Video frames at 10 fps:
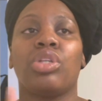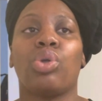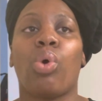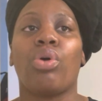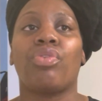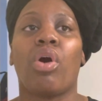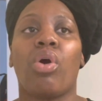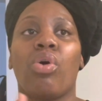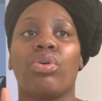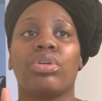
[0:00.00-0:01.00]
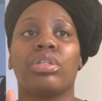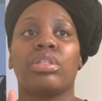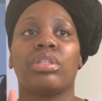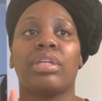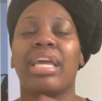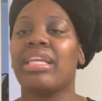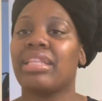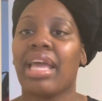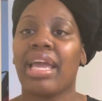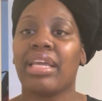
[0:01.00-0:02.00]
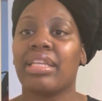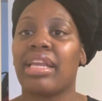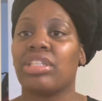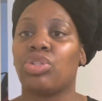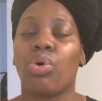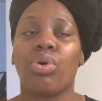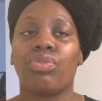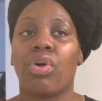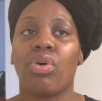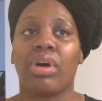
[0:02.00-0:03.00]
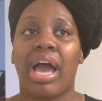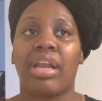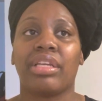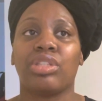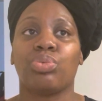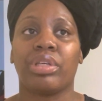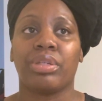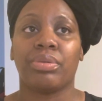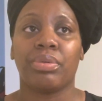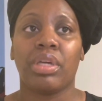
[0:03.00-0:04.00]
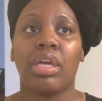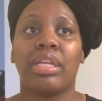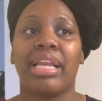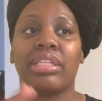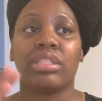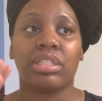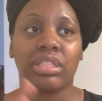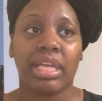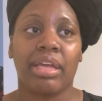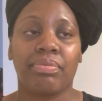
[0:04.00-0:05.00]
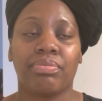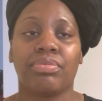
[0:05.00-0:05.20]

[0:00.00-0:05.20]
doing wrong, anything that is doing wrong out of his will, that is sin.